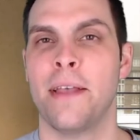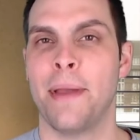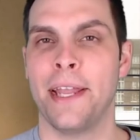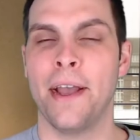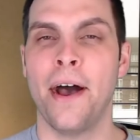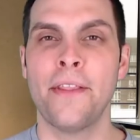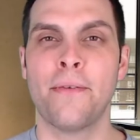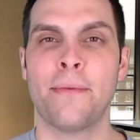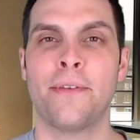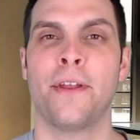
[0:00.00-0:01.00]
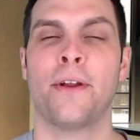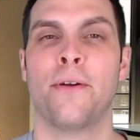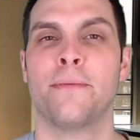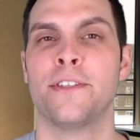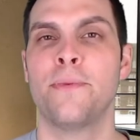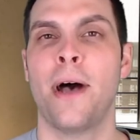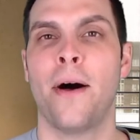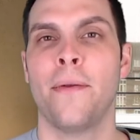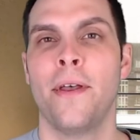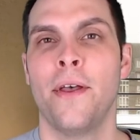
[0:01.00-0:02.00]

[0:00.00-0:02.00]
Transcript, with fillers: and many other reptilian groups as well.